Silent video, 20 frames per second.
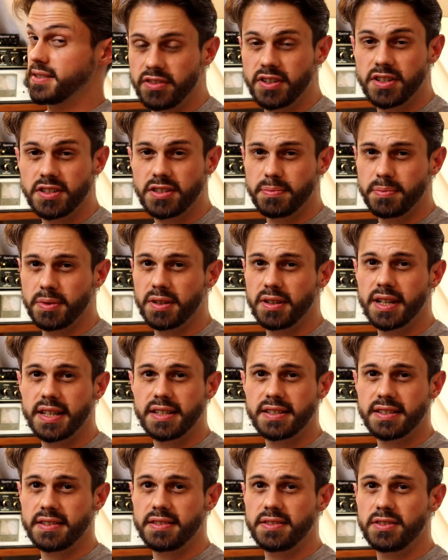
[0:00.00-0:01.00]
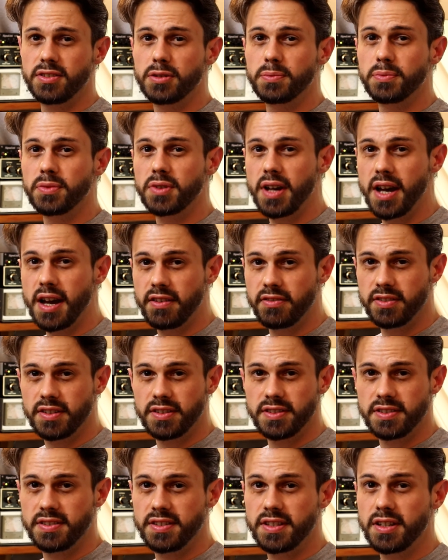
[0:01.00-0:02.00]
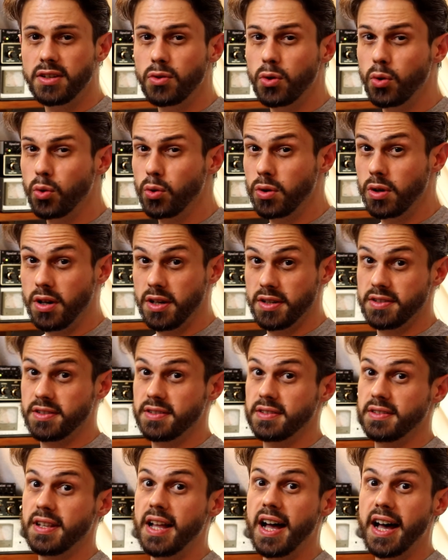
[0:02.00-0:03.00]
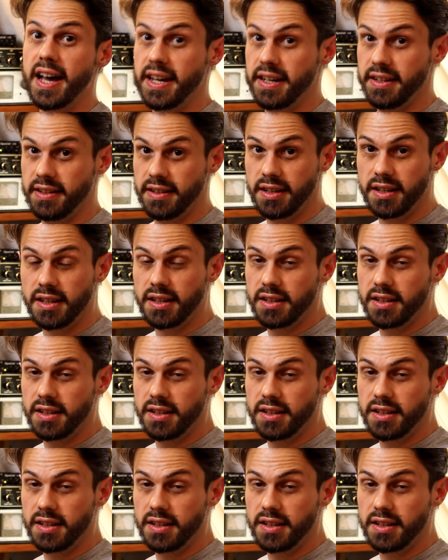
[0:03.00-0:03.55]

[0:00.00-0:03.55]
First of all, let's assume you have a zero loss line,